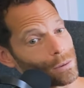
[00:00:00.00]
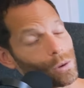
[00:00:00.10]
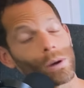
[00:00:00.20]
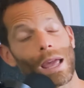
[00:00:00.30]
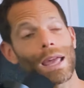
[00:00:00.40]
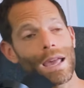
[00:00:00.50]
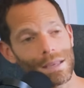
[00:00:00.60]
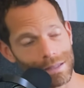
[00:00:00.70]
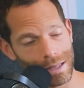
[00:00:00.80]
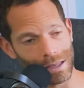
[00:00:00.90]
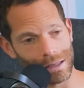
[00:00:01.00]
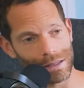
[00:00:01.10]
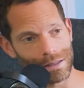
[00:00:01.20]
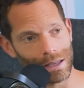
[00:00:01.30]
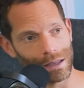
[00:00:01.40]
or A A's thing is
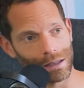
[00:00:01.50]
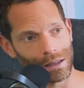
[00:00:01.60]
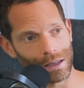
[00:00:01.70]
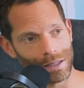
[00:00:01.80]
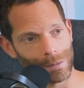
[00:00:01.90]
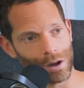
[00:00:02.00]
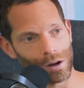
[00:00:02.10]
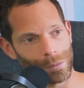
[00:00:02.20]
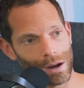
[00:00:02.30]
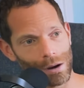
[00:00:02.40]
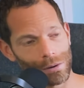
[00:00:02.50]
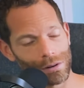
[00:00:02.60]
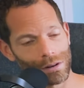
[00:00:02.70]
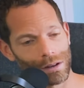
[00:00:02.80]
saying accept the higher power,